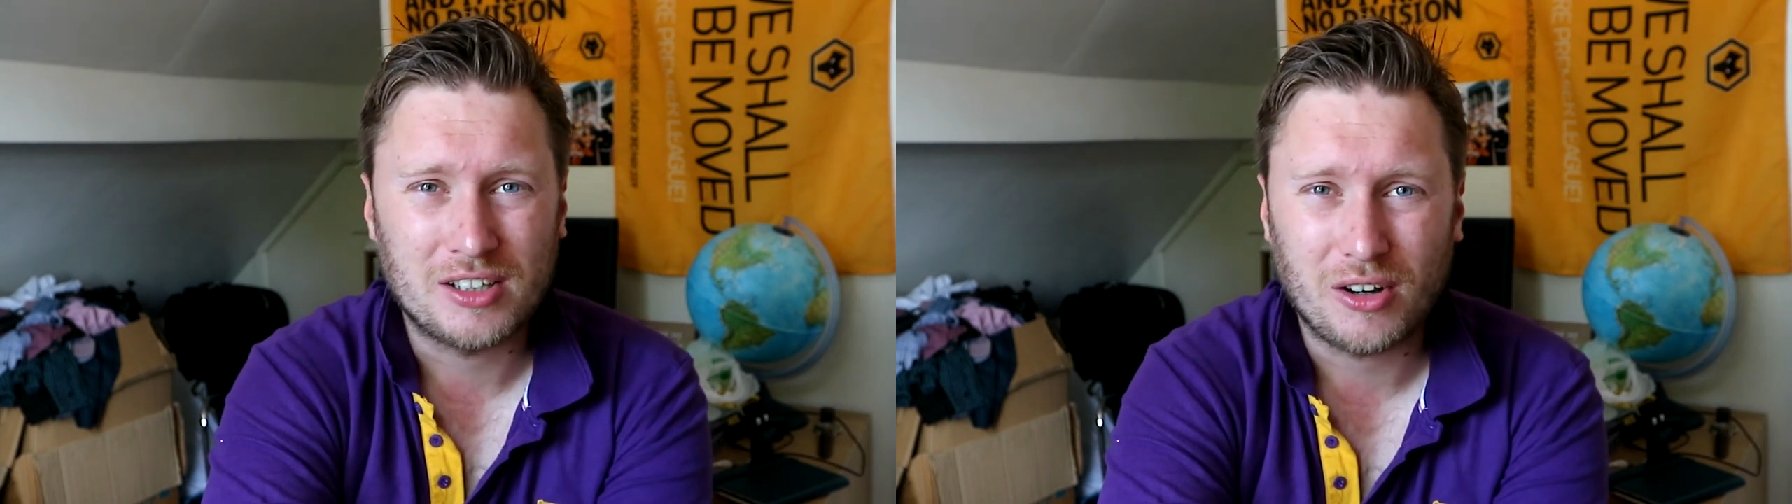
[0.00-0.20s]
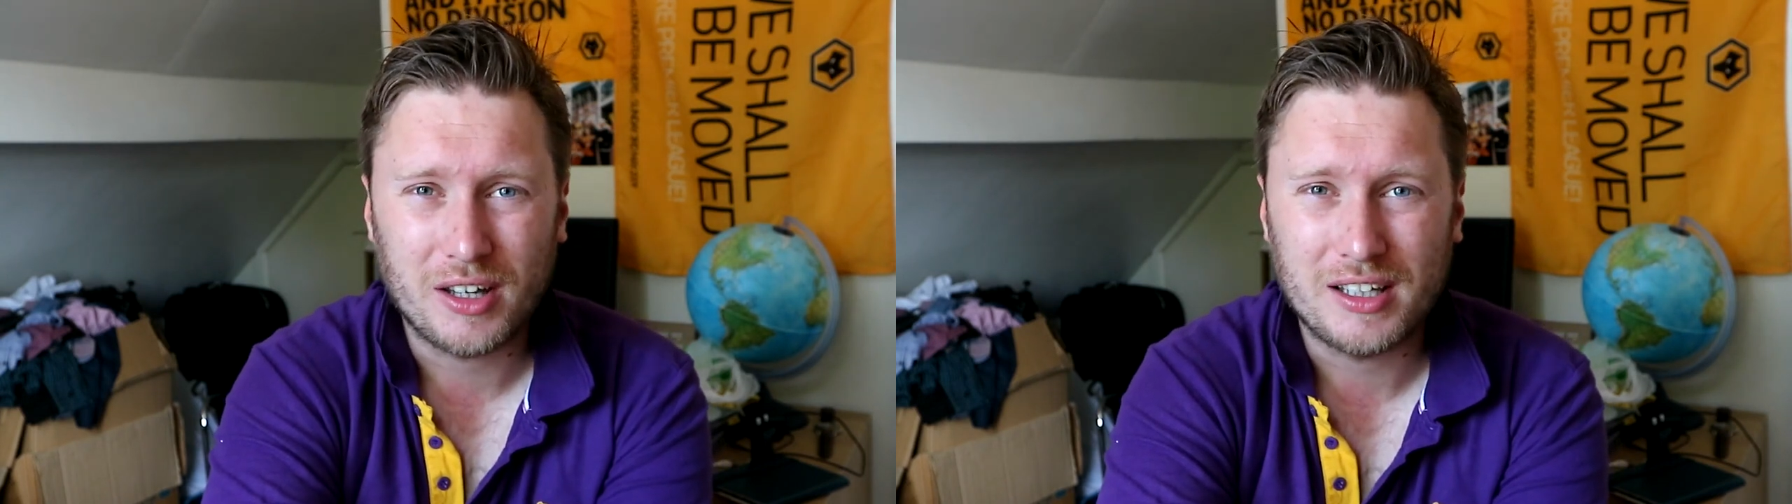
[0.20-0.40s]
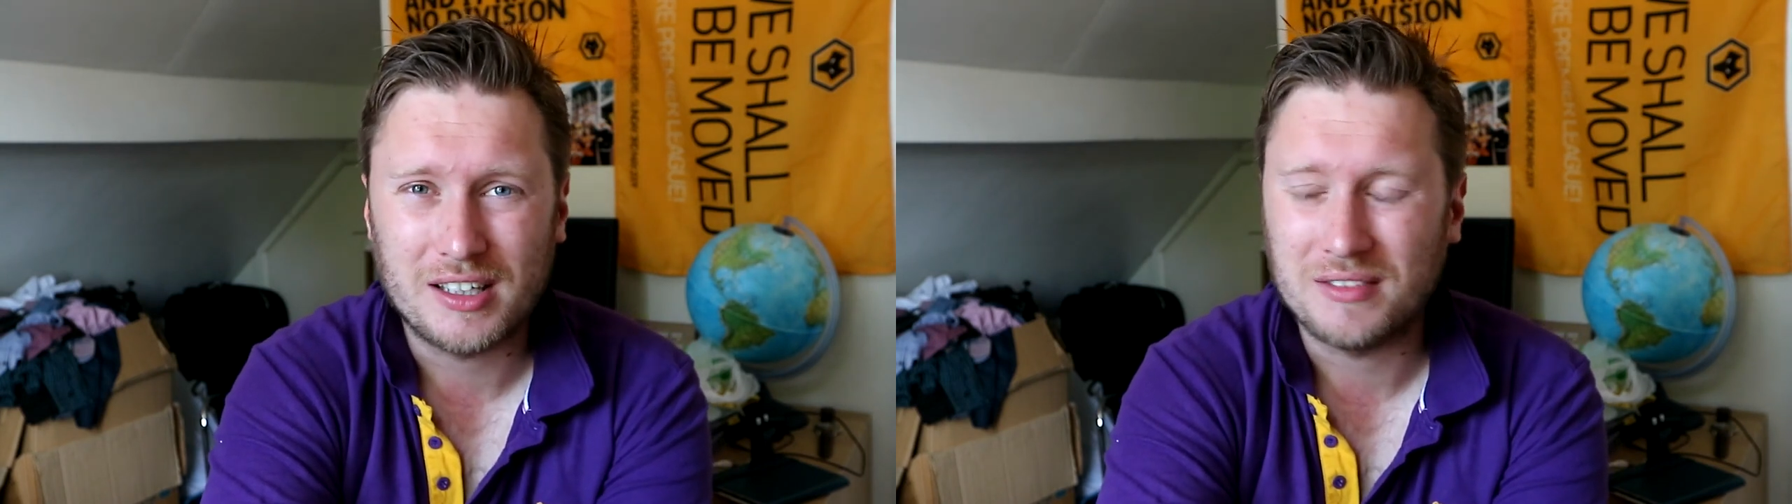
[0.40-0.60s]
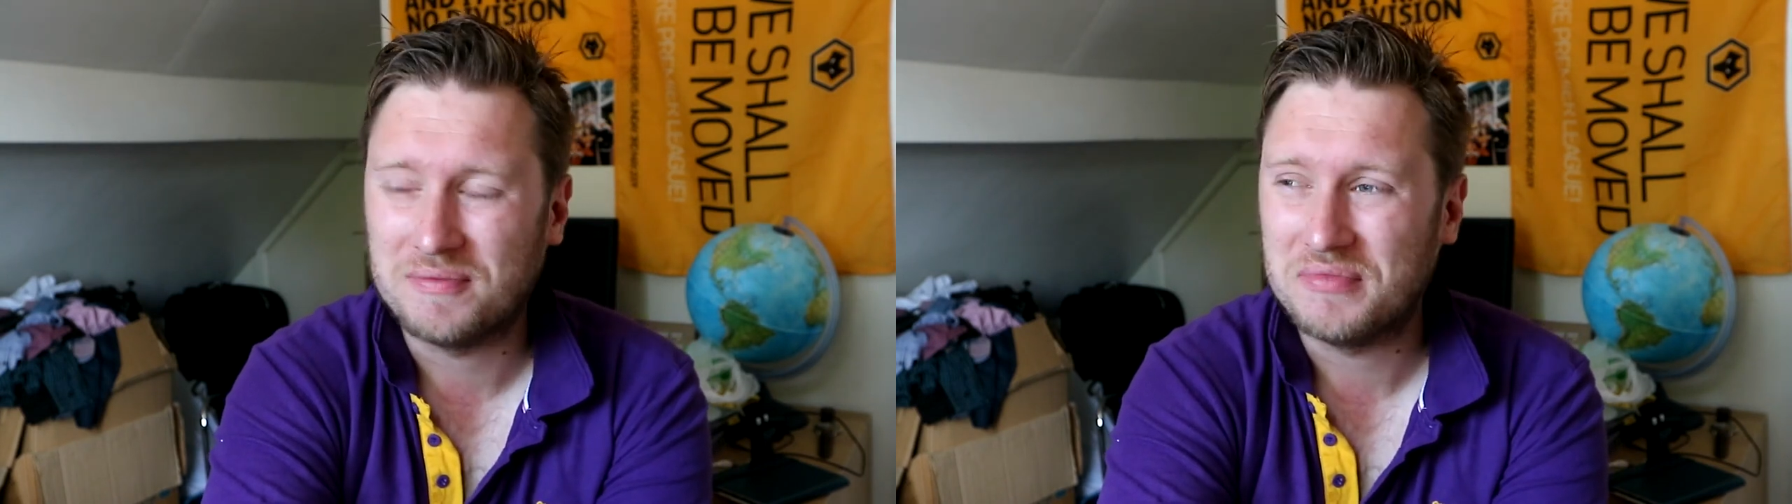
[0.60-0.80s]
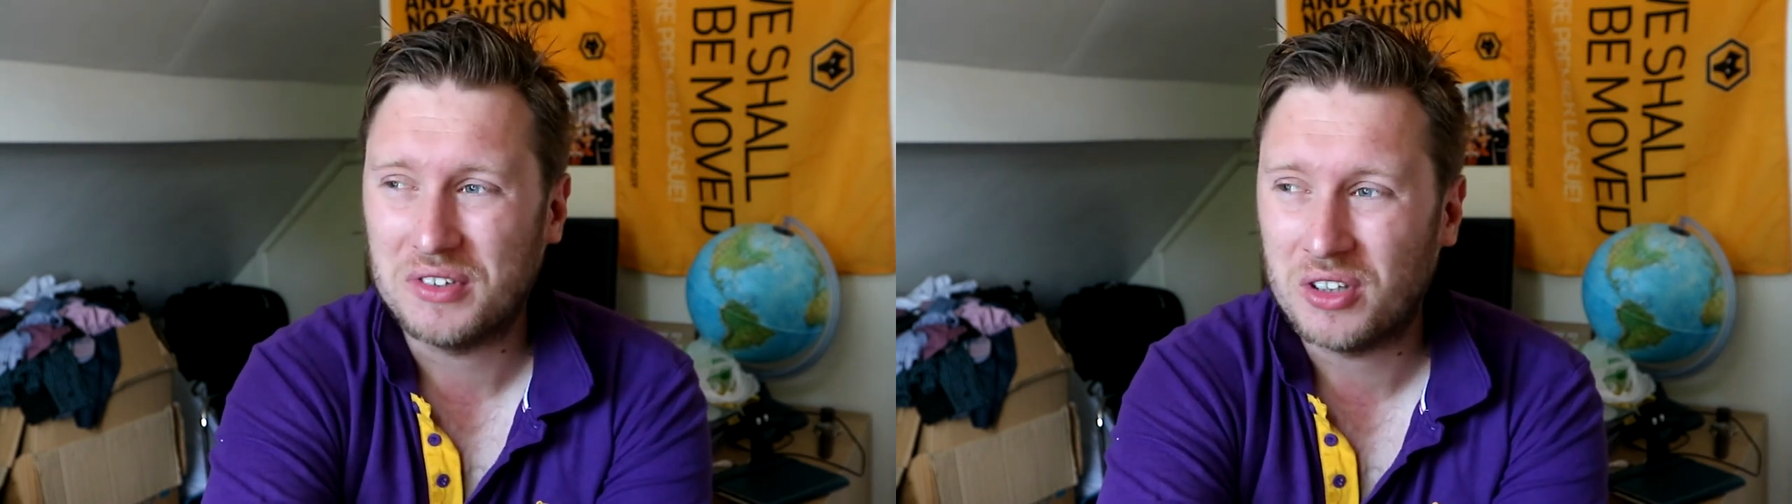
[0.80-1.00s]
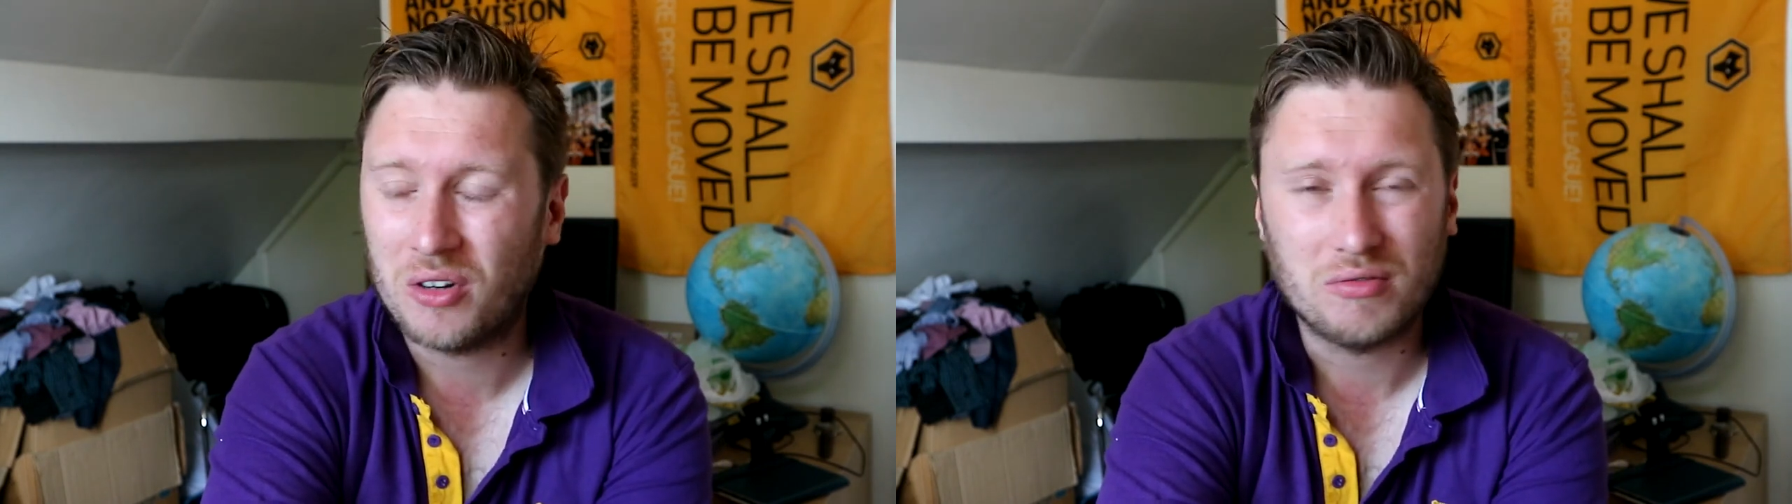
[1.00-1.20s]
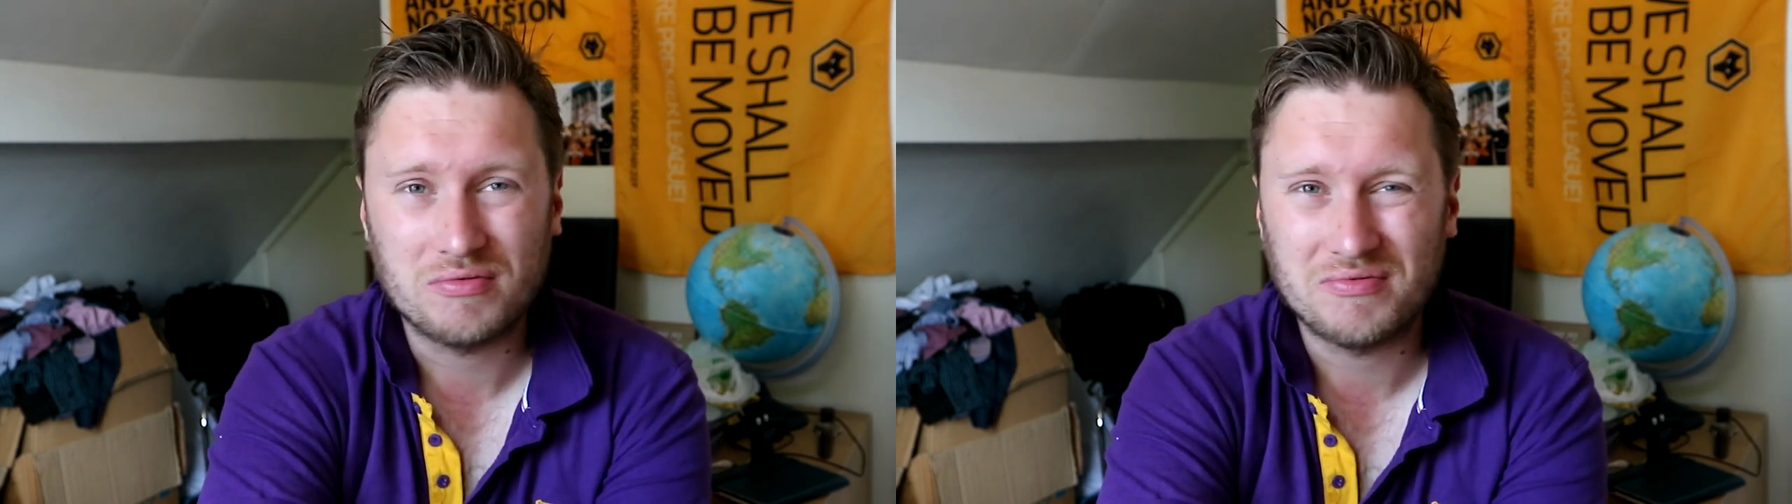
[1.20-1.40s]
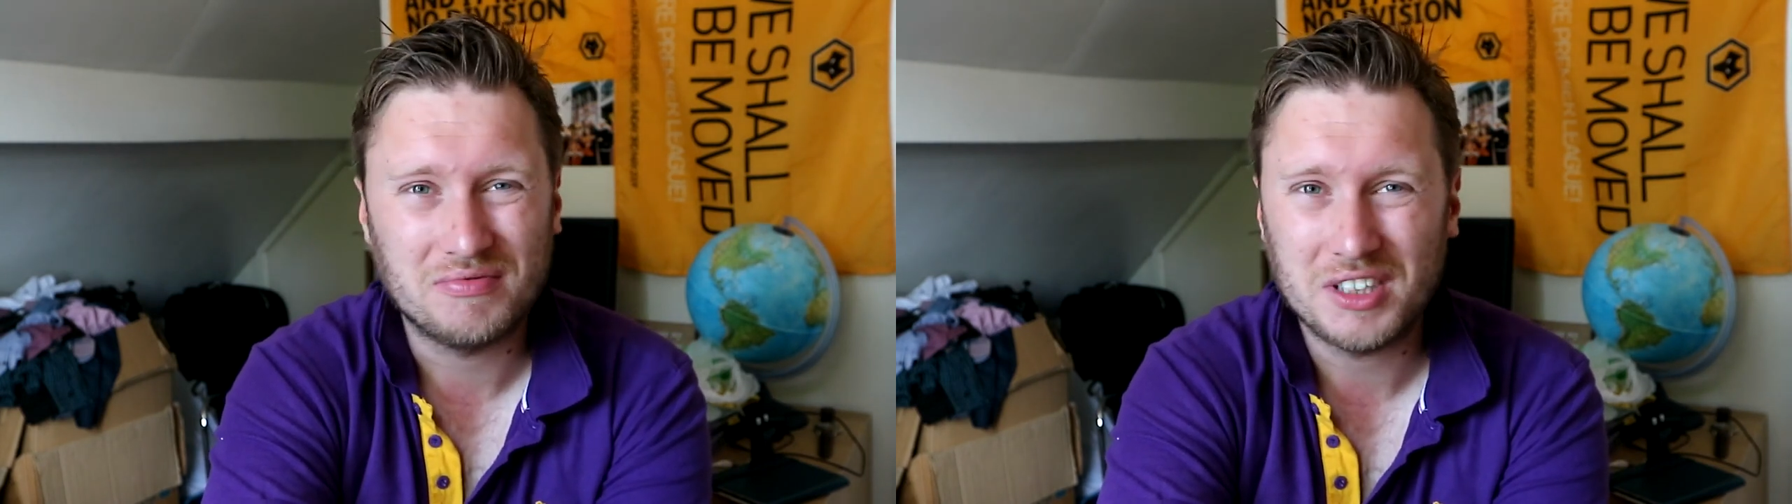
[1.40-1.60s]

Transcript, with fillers: and tired and not